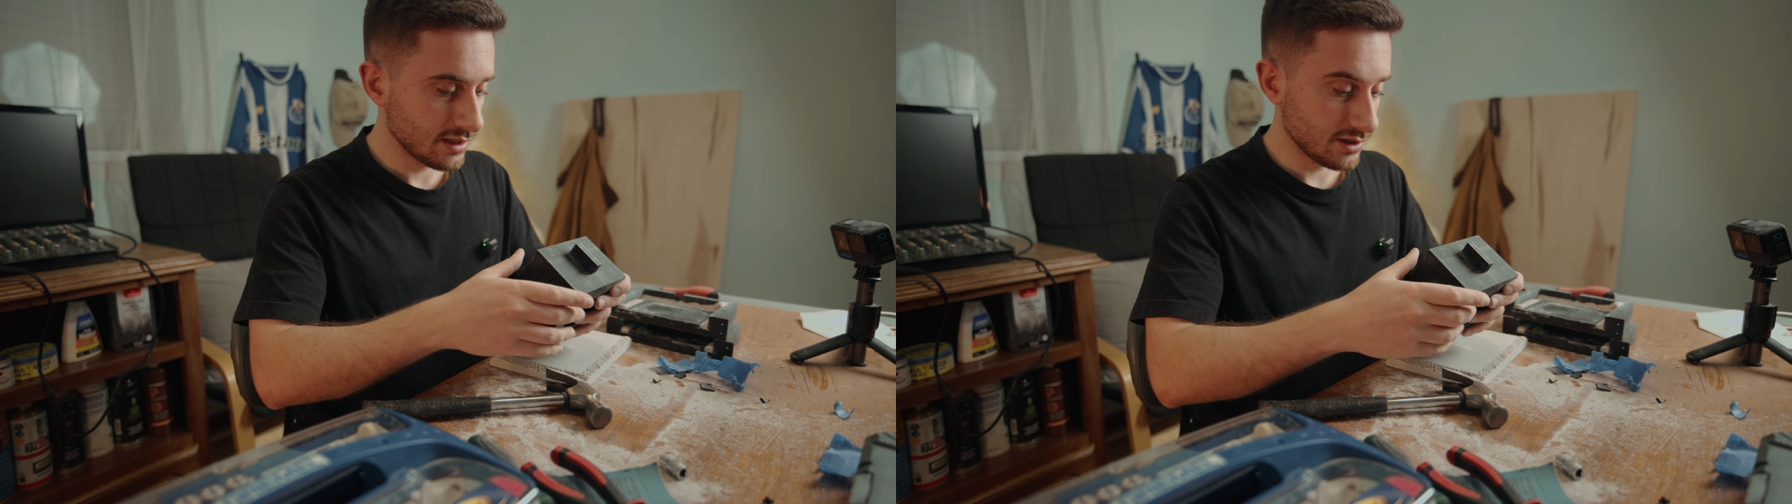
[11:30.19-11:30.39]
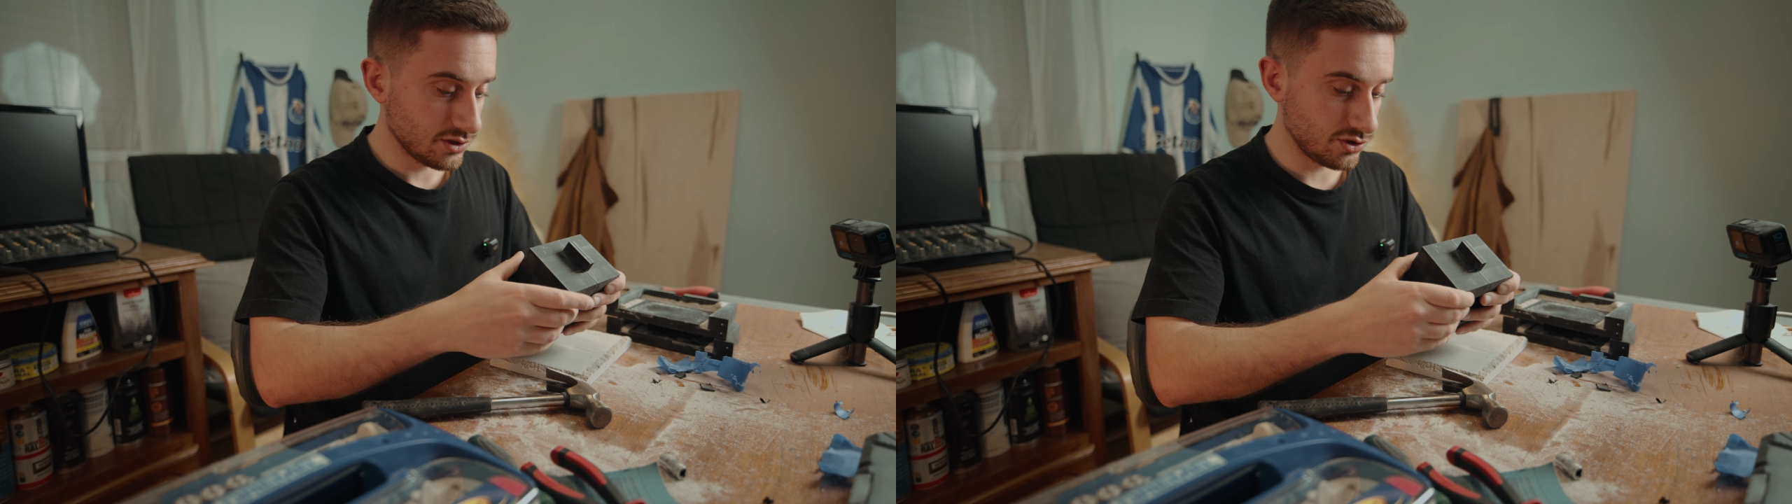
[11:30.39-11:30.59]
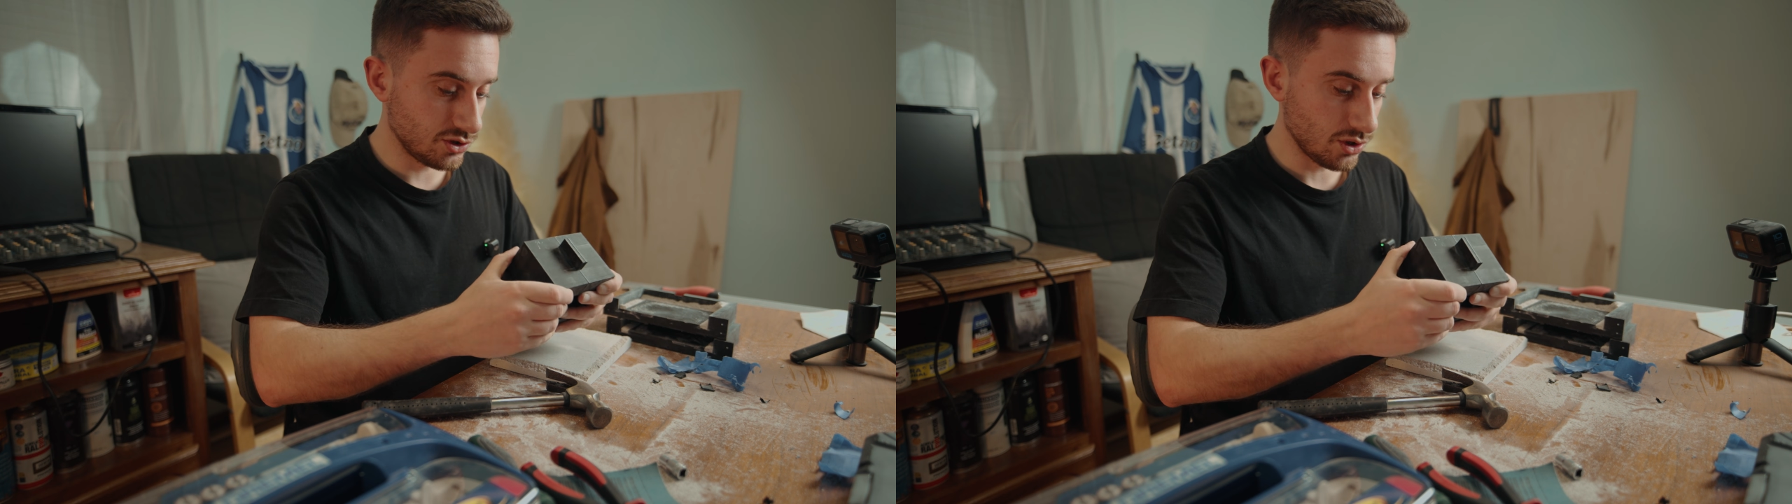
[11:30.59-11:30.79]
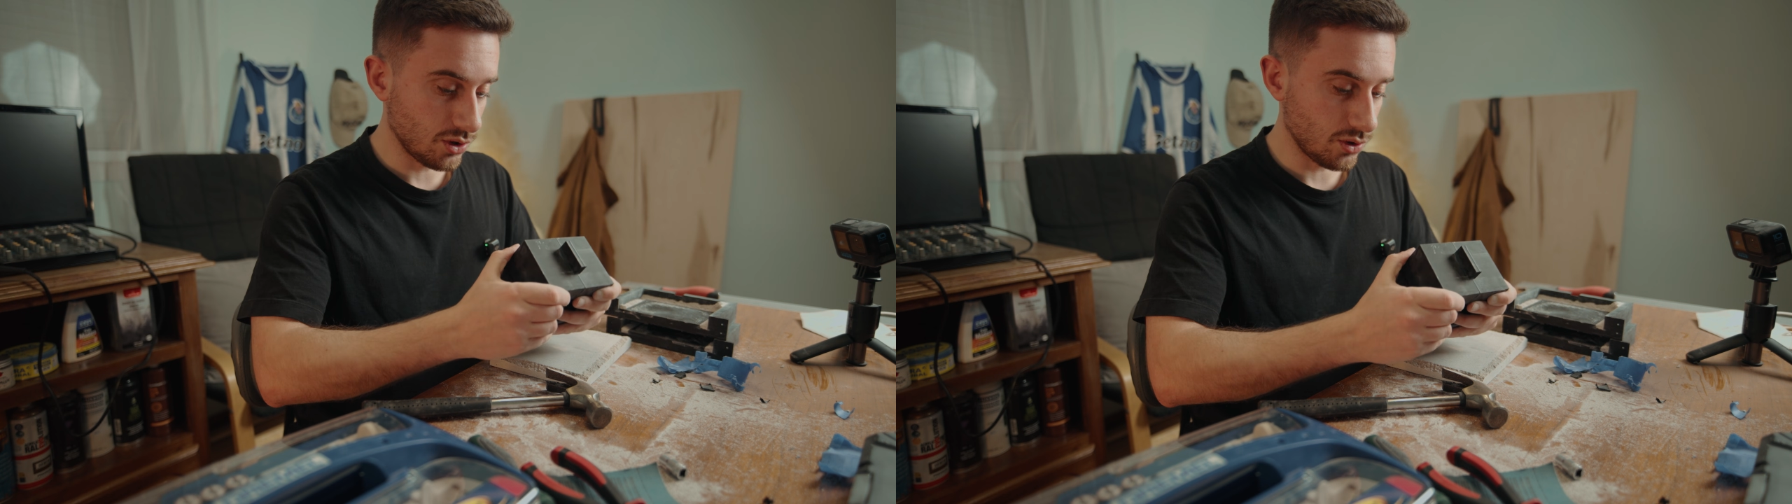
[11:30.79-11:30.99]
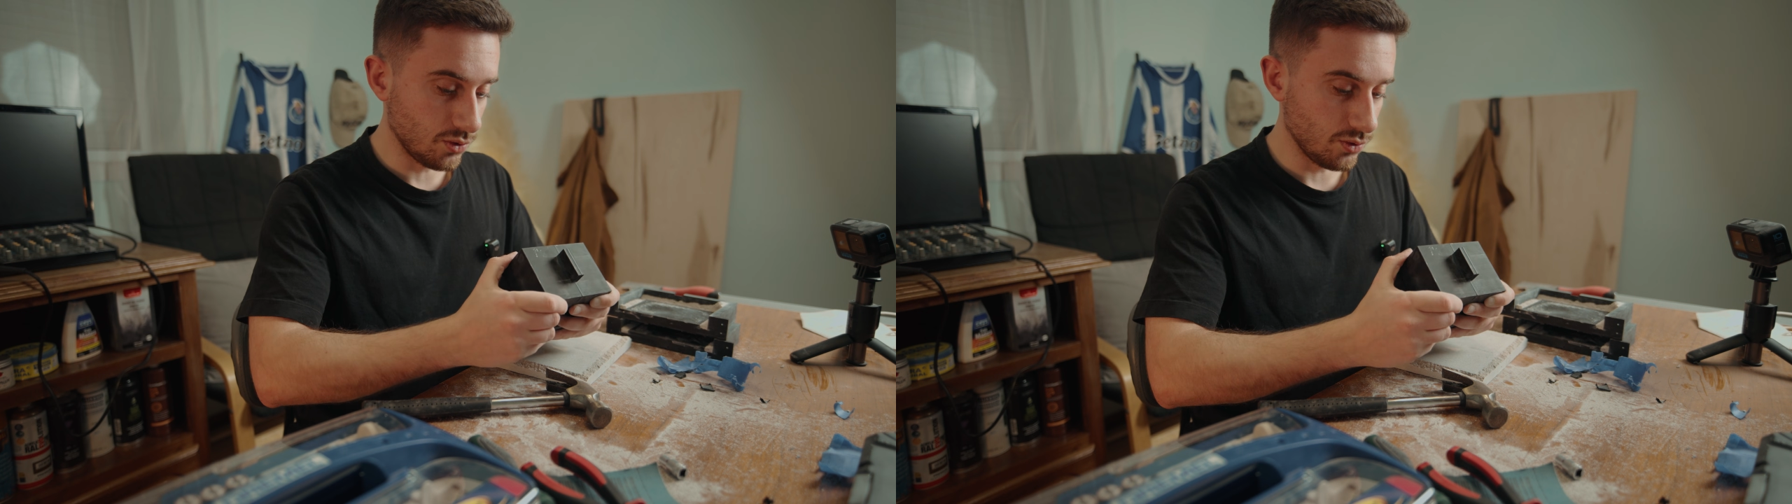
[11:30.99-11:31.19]

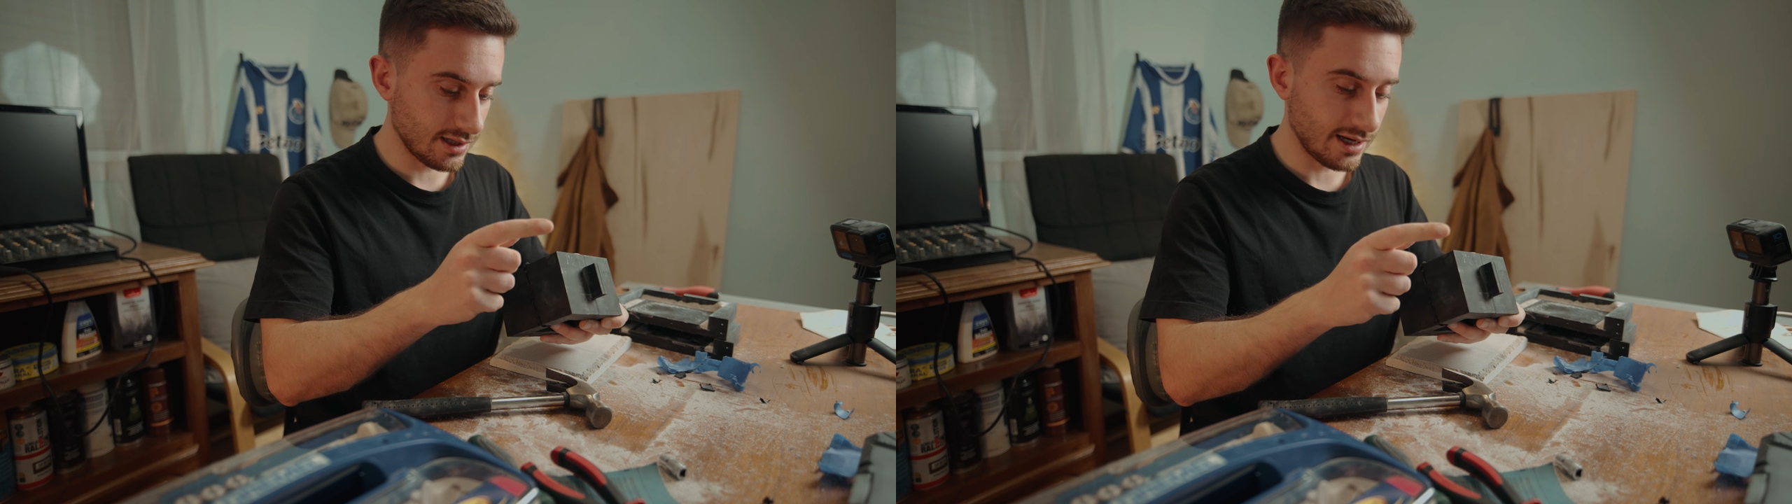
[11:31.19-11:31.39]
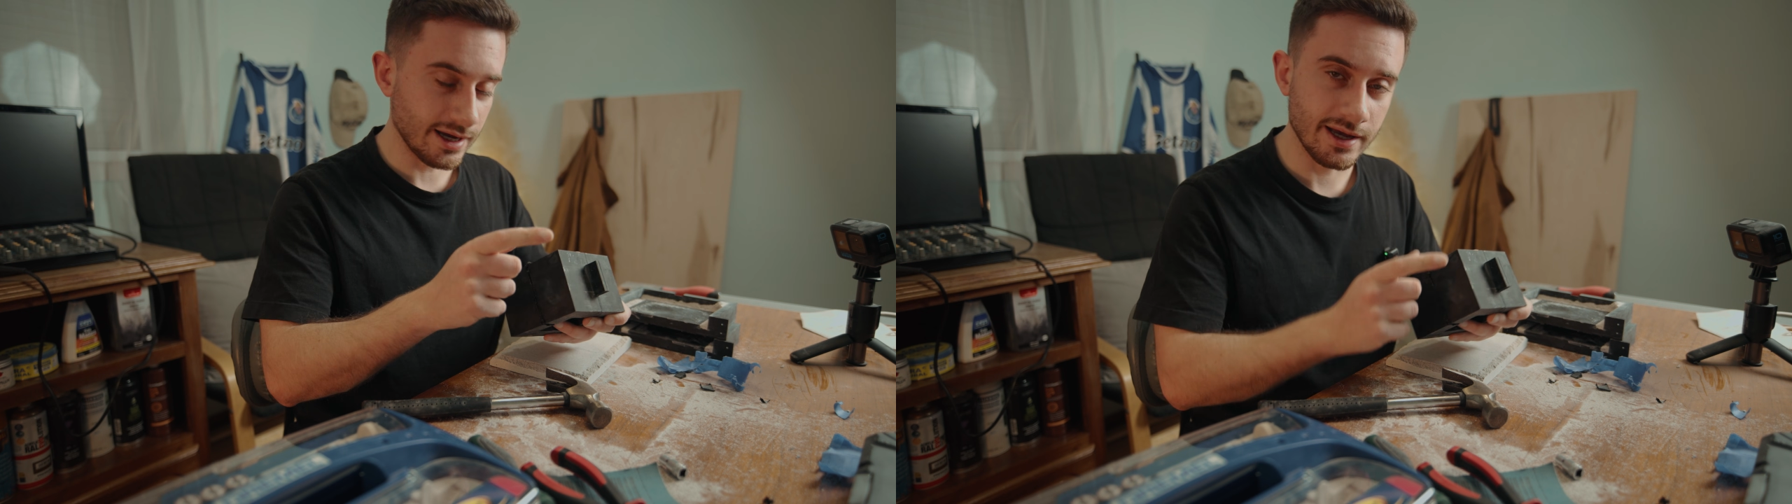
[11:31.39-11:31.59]
so I